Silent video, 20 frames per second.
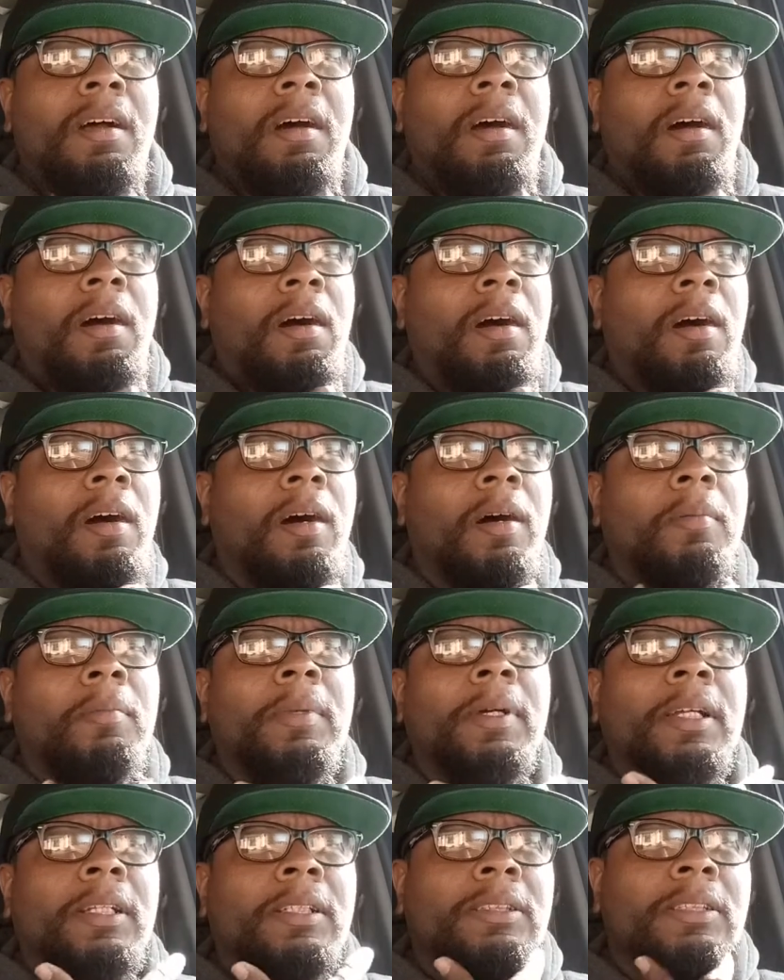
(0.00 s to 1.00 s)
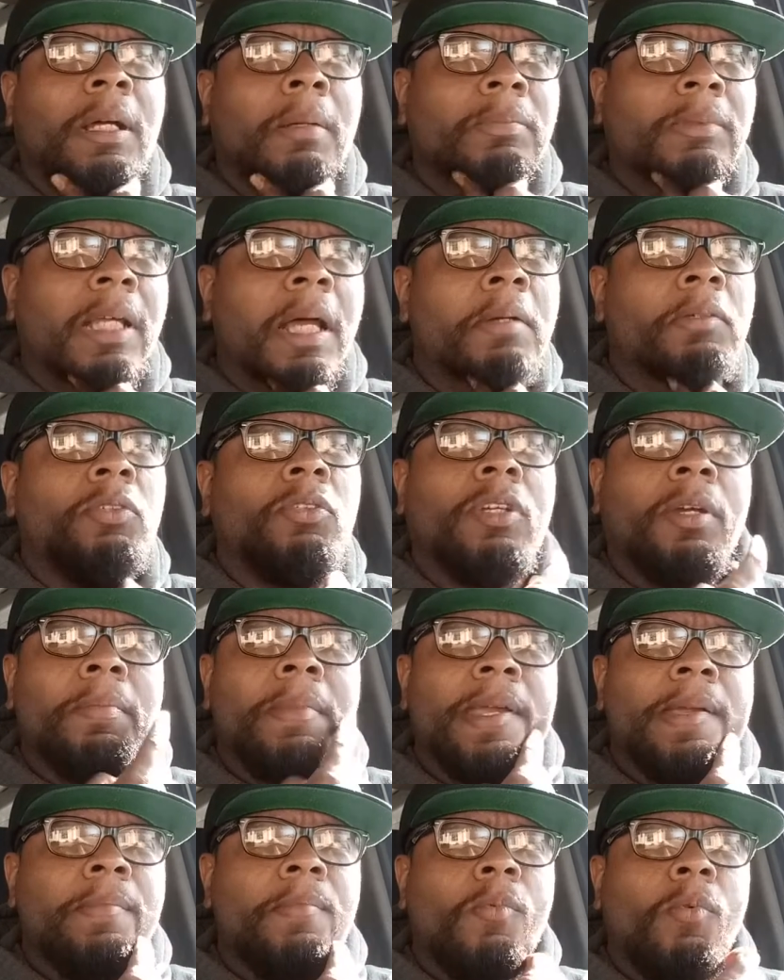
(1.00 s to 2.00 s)
And sometimes you can
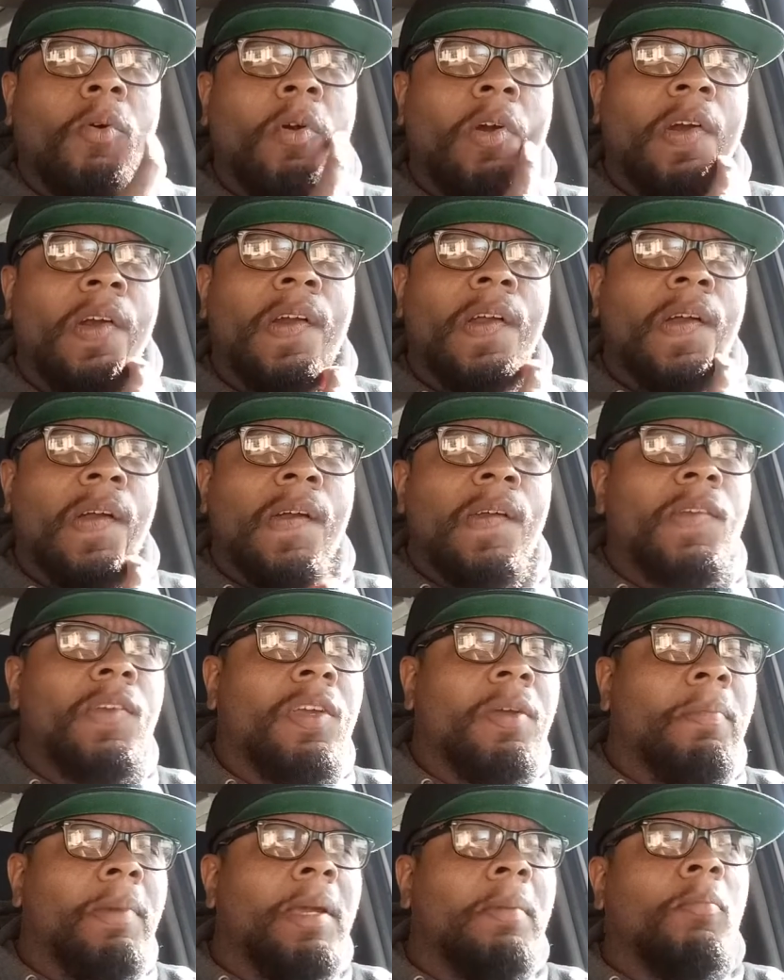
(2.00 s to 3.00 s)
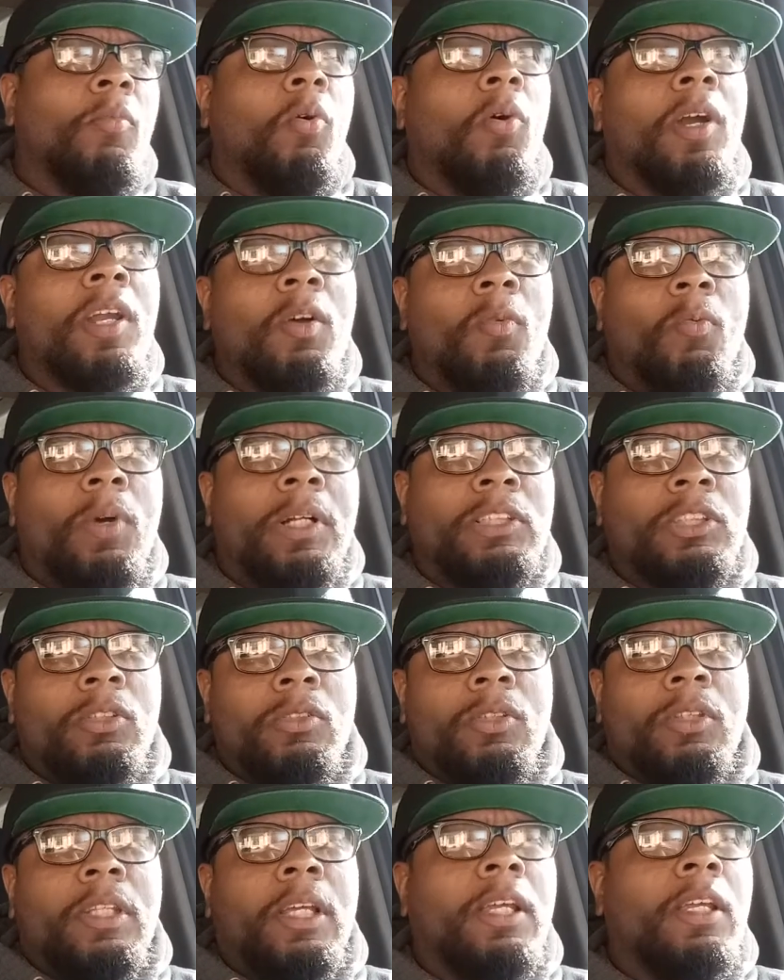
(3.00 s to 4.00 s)
make more. You can make more than what you
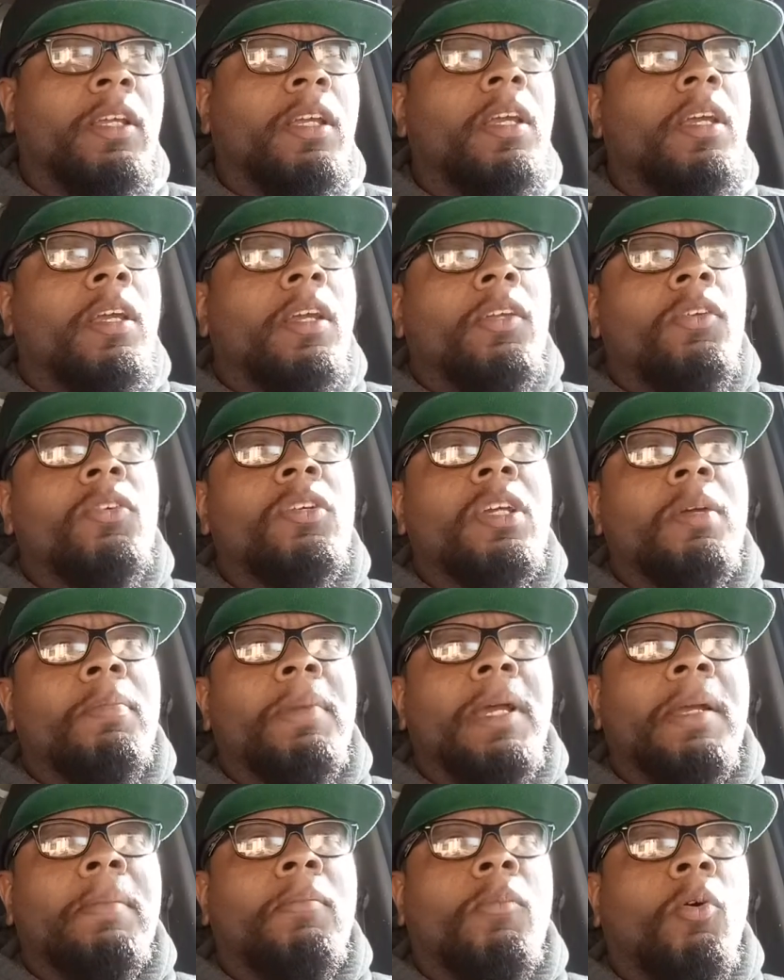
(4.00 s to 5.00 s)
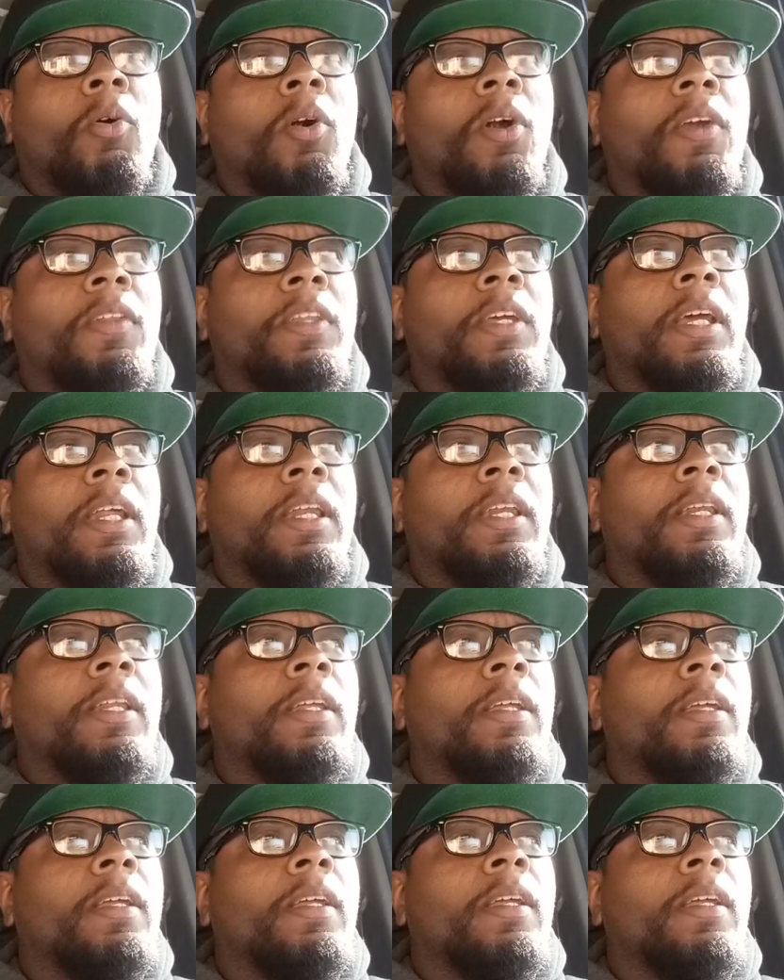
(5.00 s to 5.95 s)
think. You can make more than